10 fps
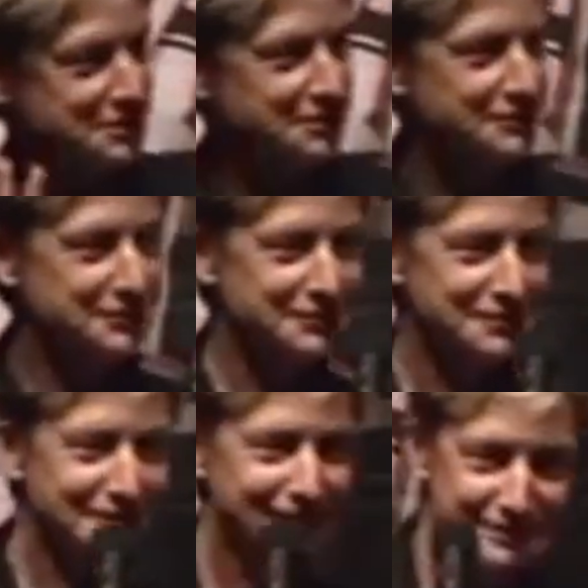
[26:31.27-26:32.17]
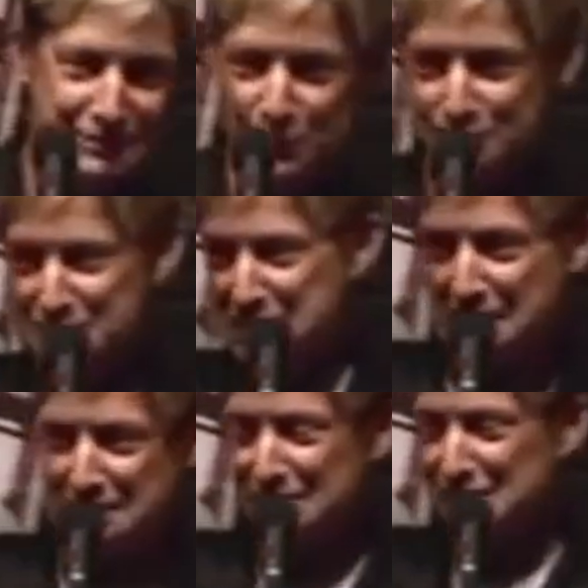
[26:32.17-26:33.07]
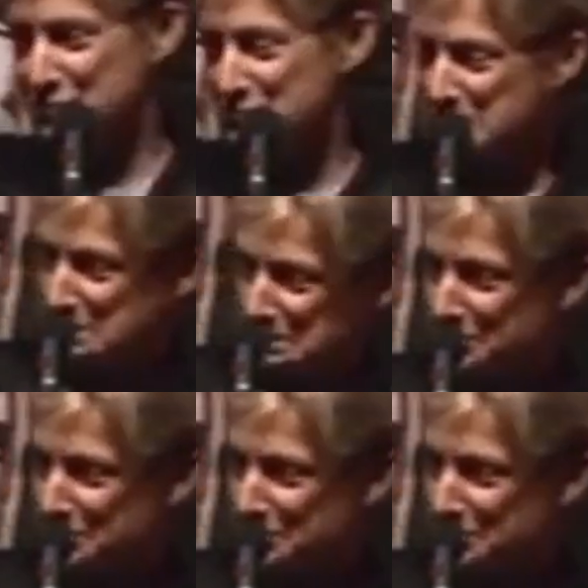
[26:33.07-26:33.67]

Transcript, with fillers: or don't stand near me,